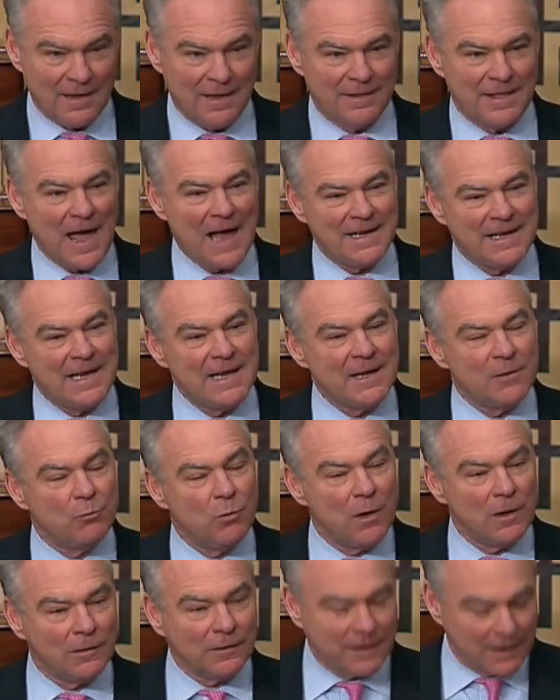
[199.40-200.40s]
That he
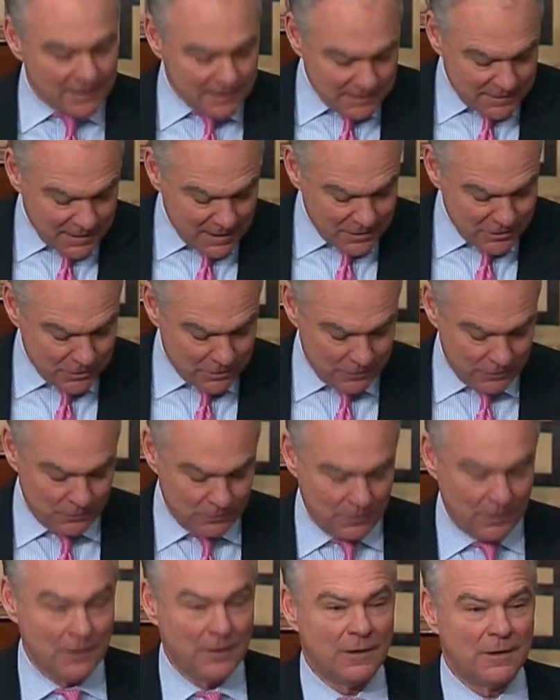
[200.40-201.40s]
will continue
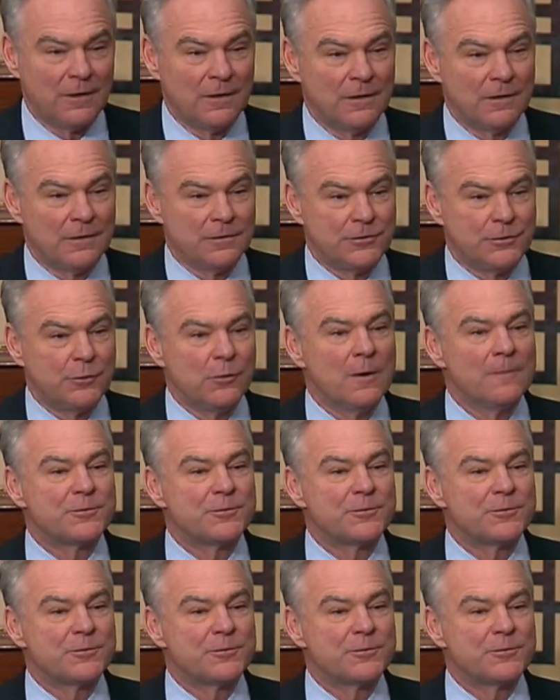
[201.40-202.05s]
to